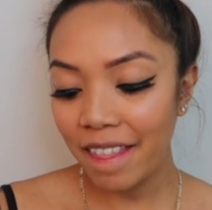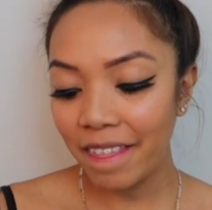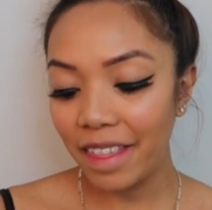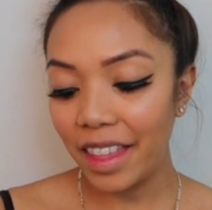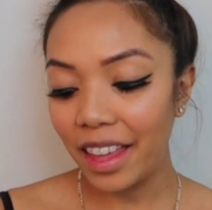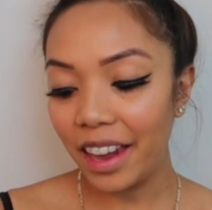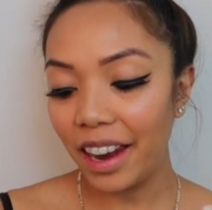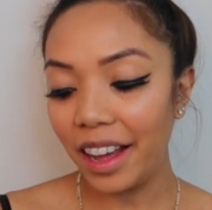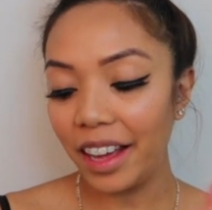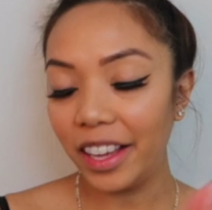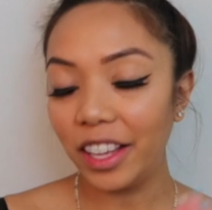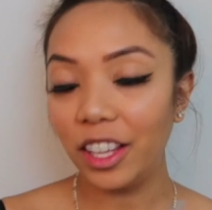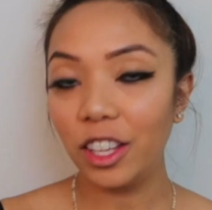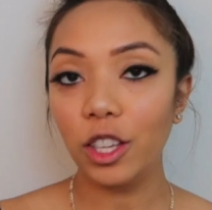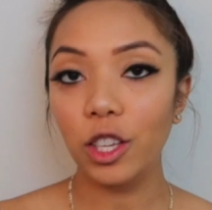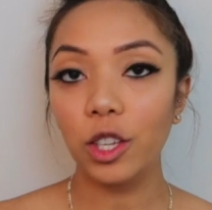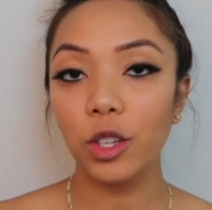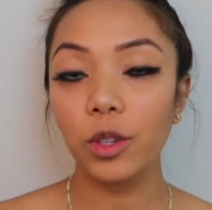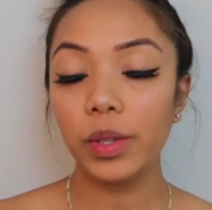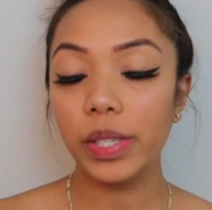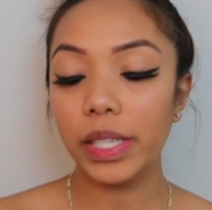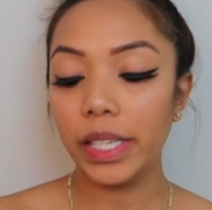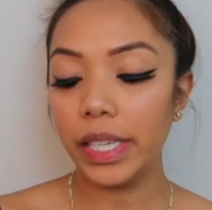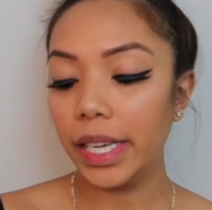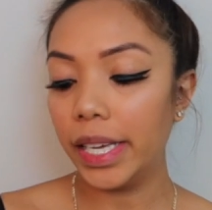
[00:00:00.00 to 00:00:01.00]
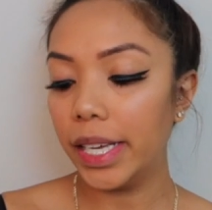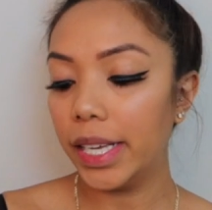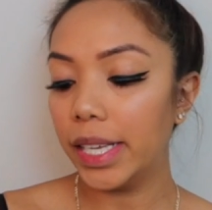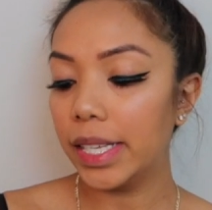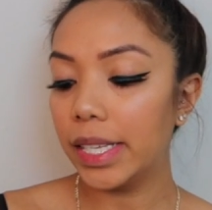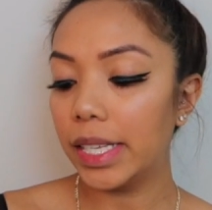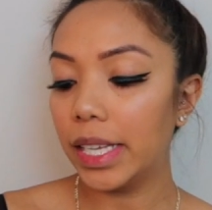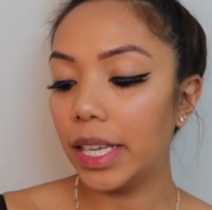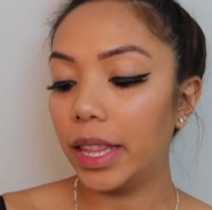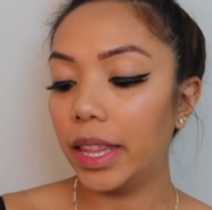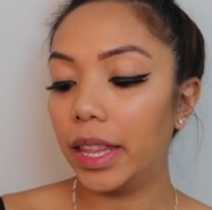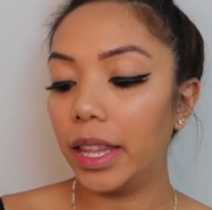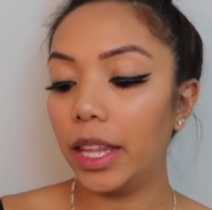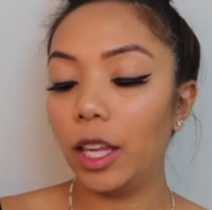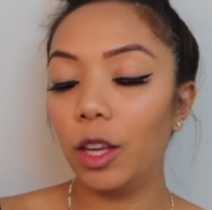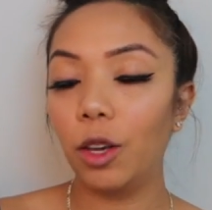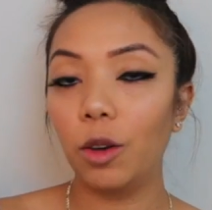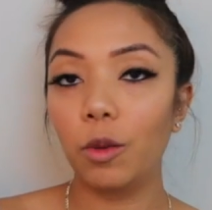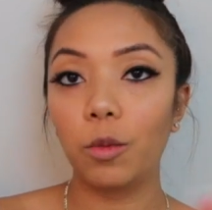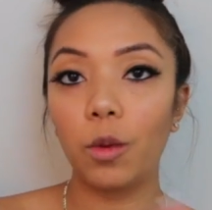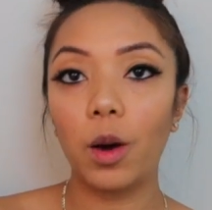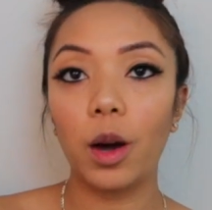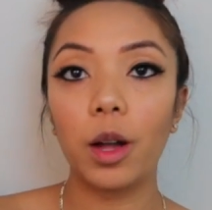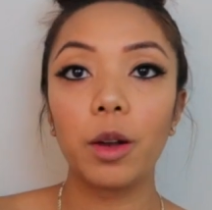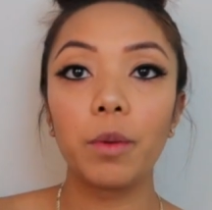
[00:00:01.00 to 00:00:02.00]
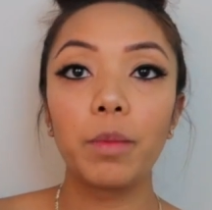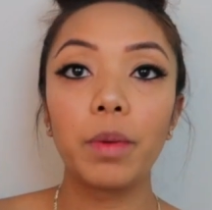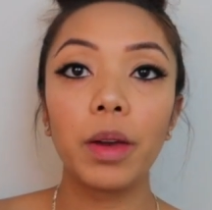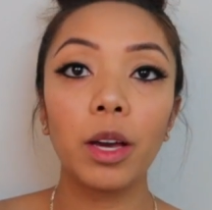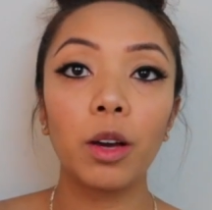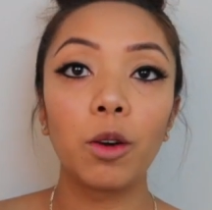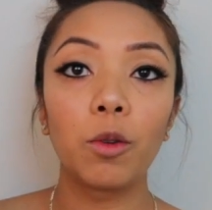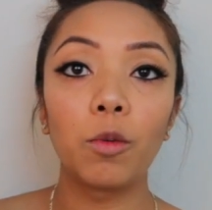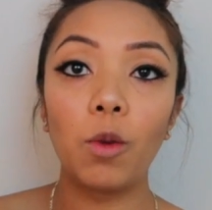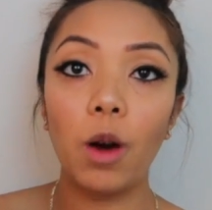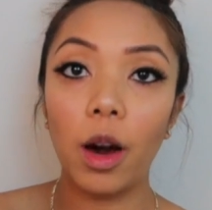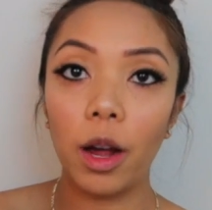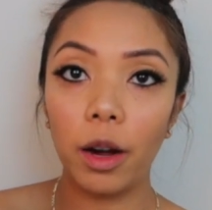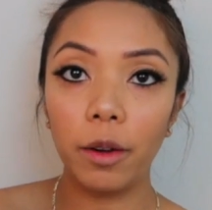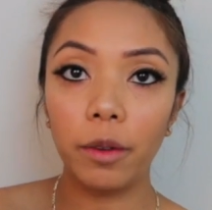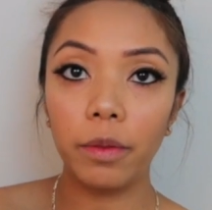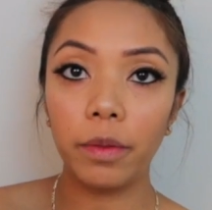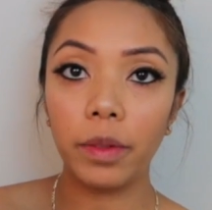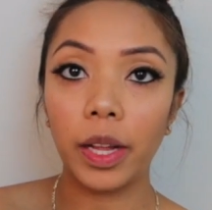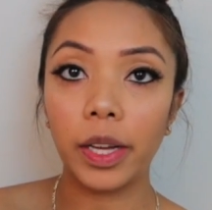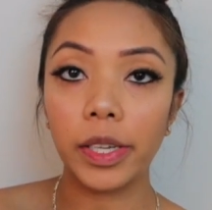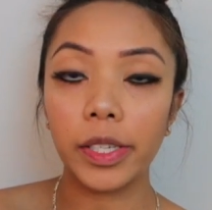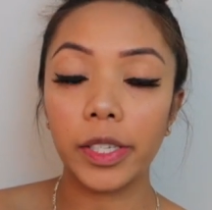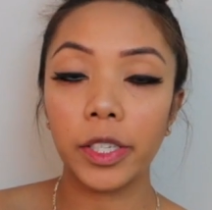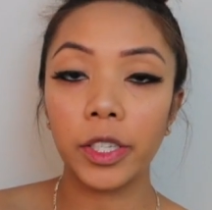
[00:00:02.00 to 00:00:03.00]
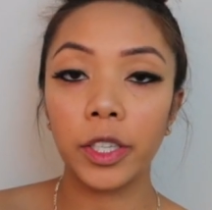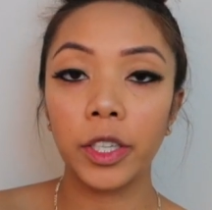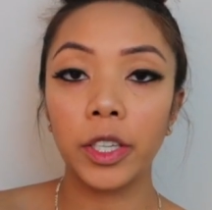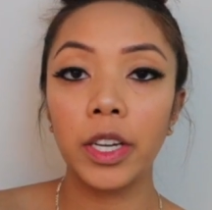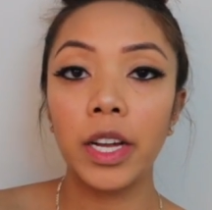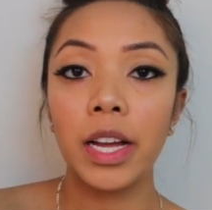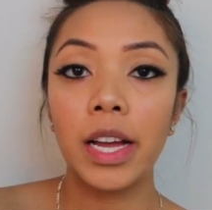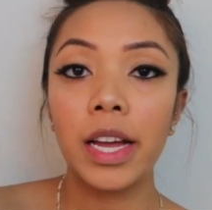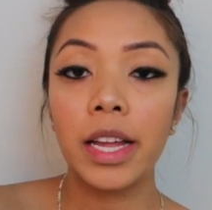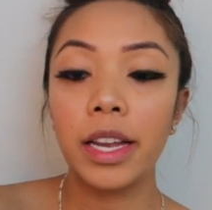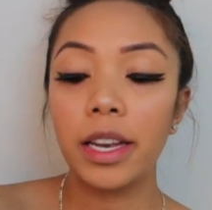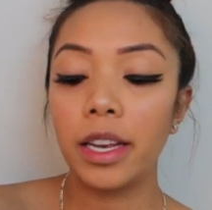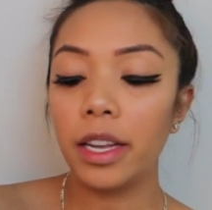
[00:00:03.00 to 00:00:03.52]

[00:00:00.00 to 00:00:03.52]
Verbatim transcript: that I use is the Waterpik water flosser.